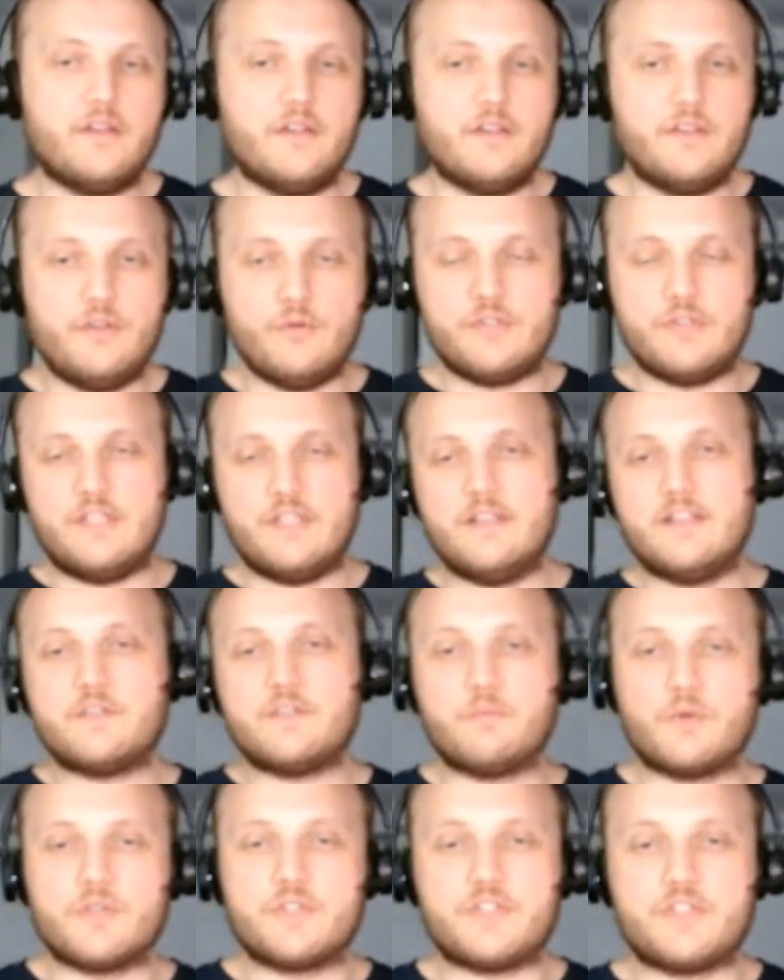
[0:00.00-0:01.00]
using
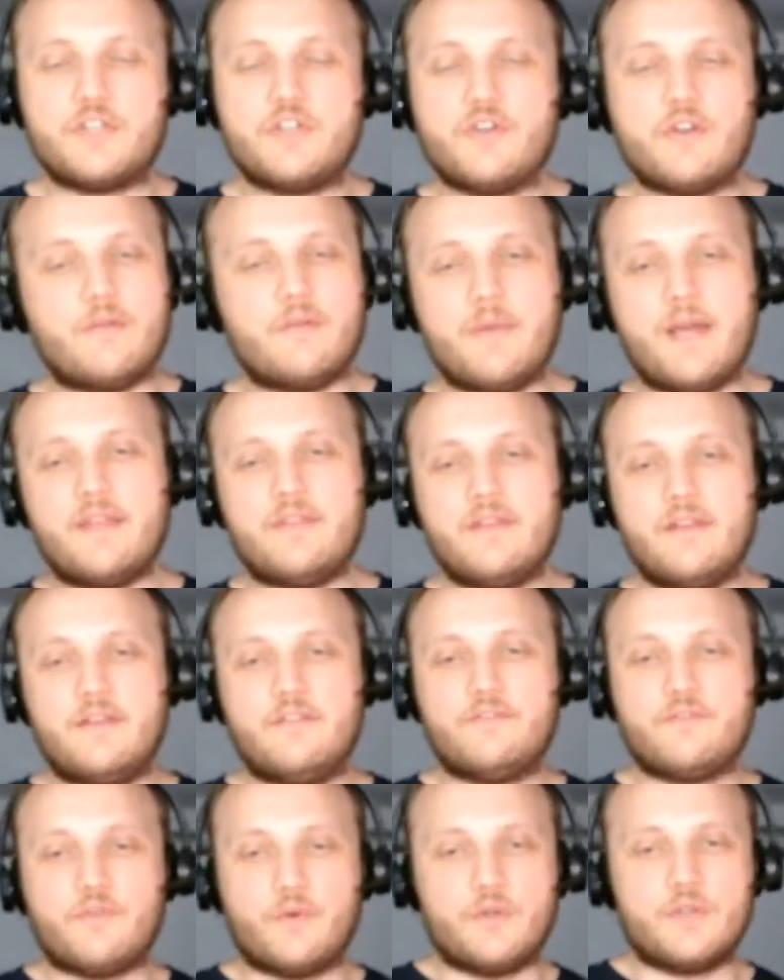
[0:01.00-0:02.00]
this more secure
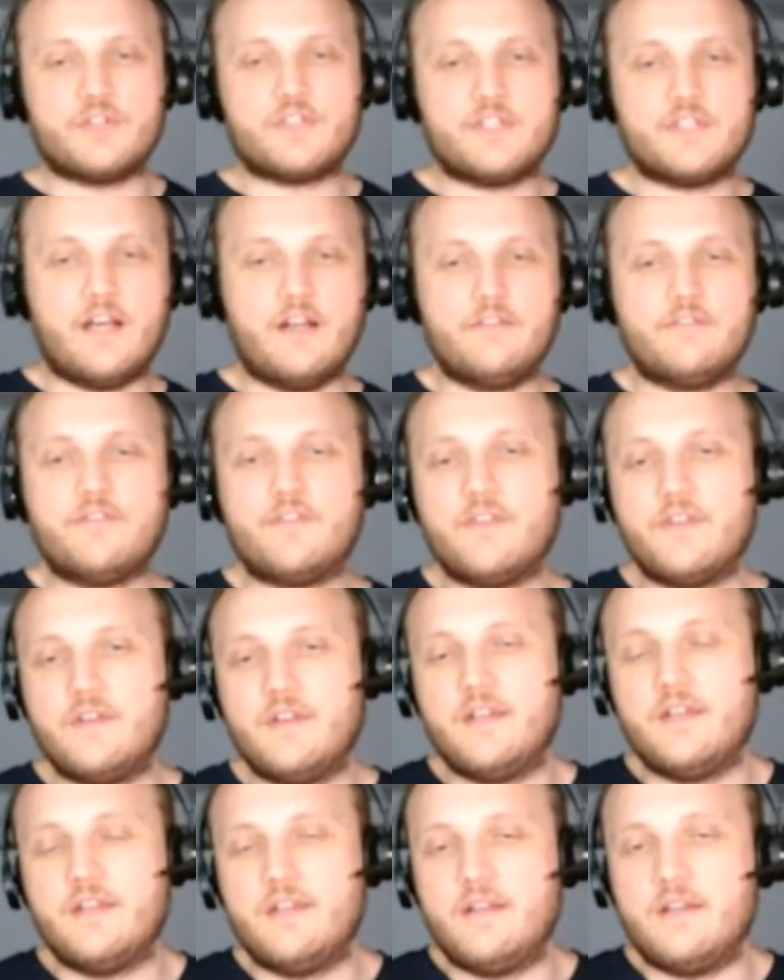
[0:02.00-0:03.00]
method for yourself
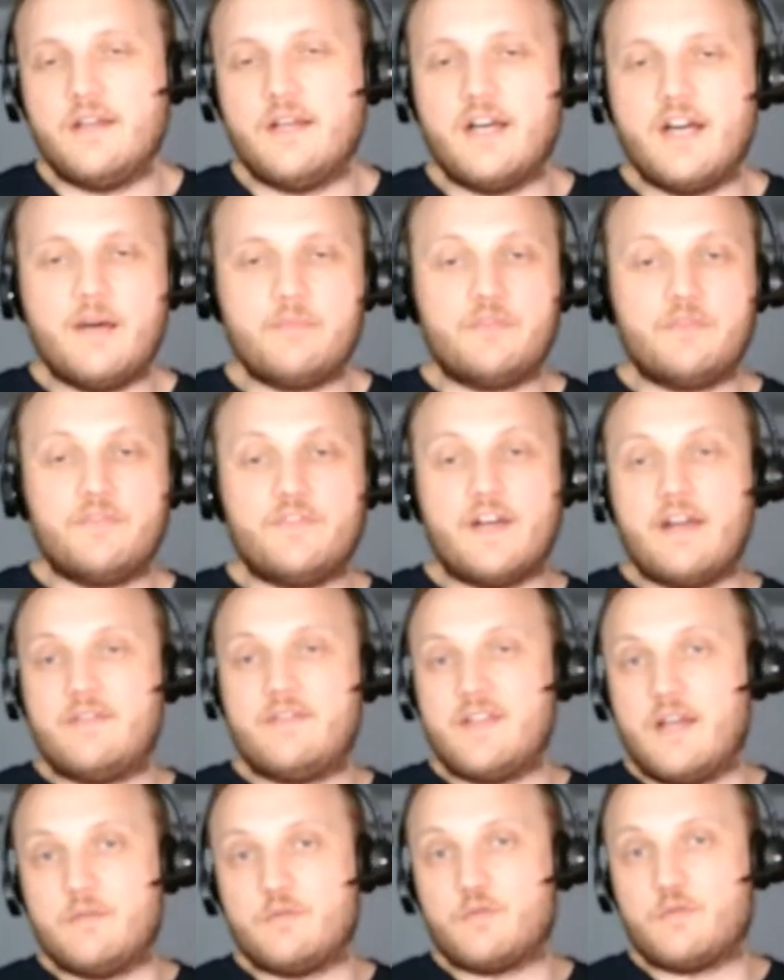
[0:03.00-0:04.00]
up to 5
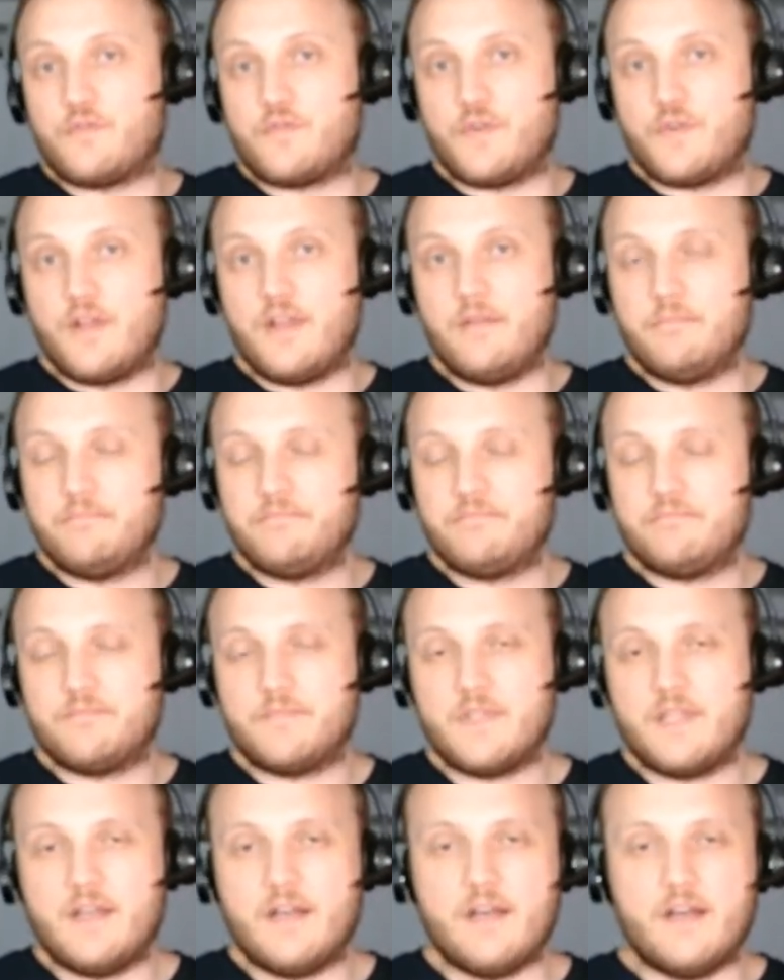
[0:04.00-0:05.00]
times for free.
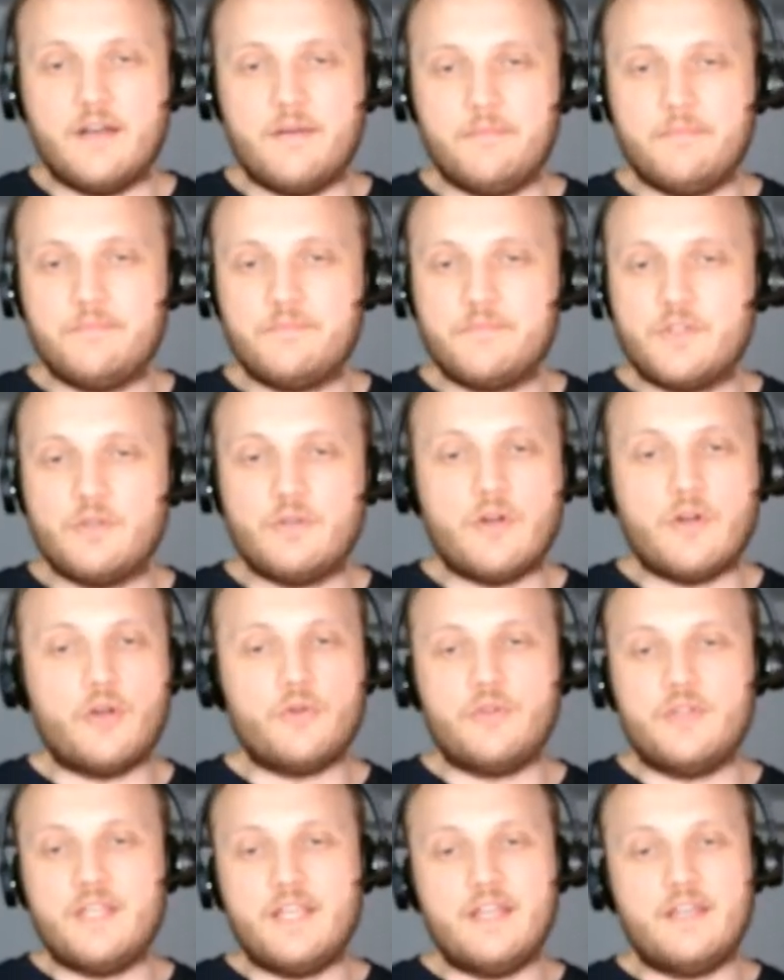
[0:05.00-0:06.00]
All
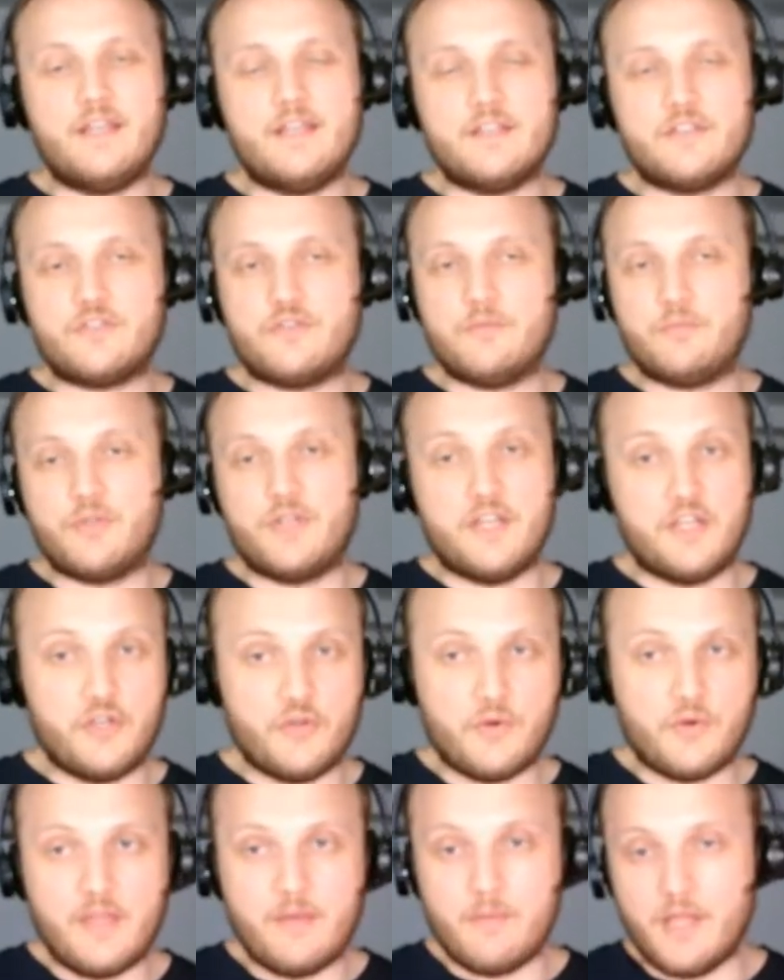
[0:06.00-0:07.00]
you need is to put in
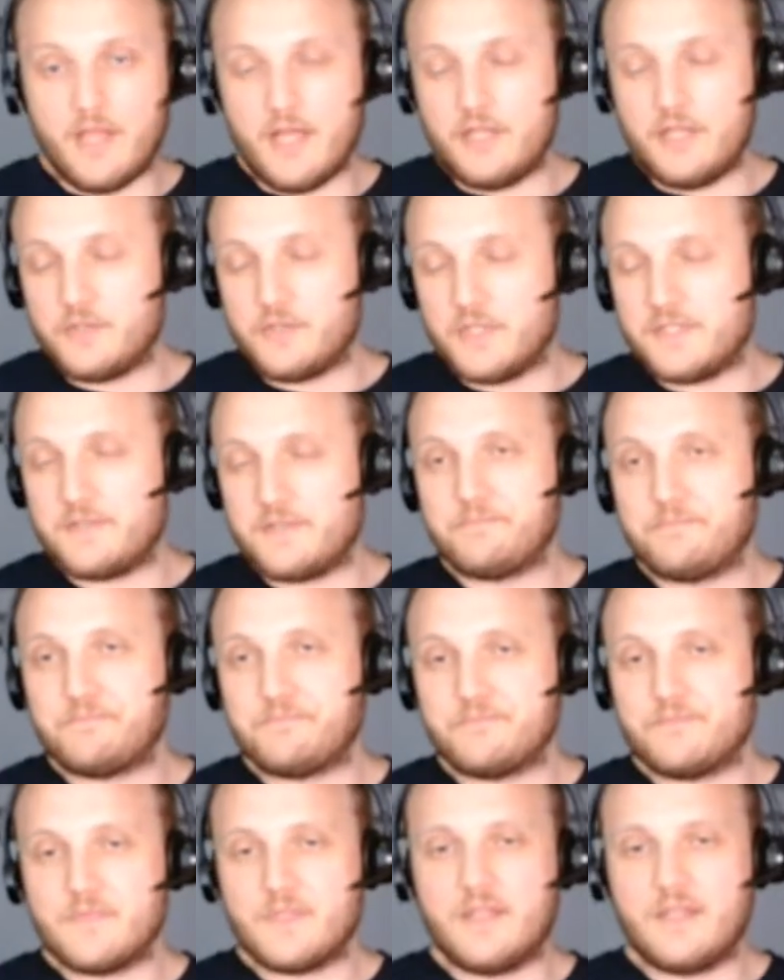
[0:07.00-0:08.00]
your email address.
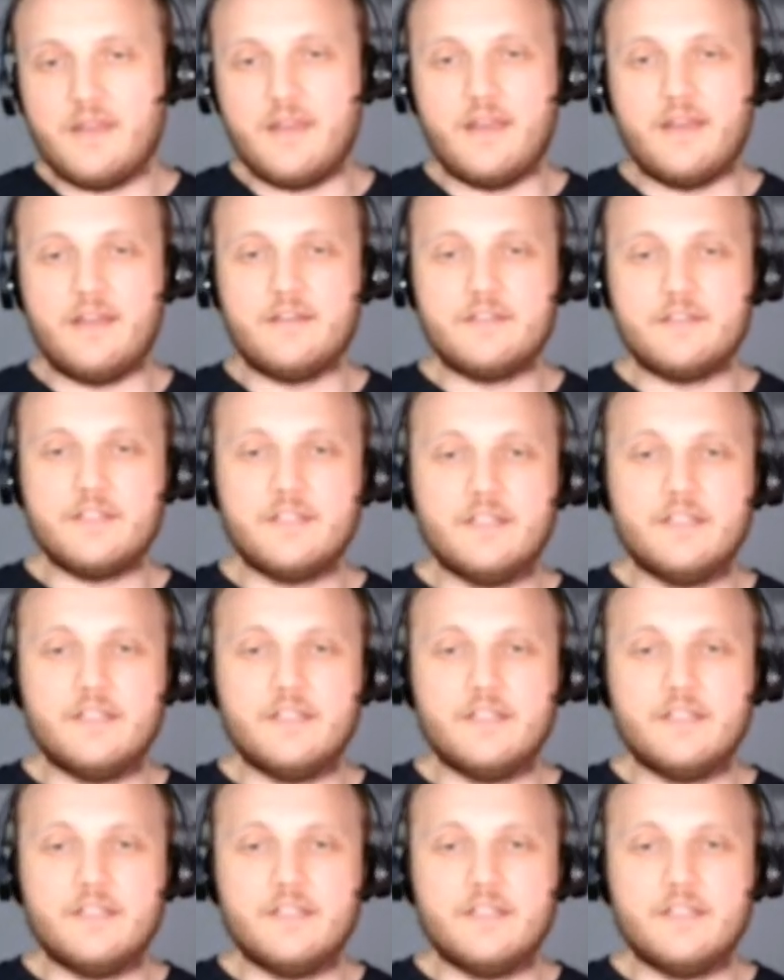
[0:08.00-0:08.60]
And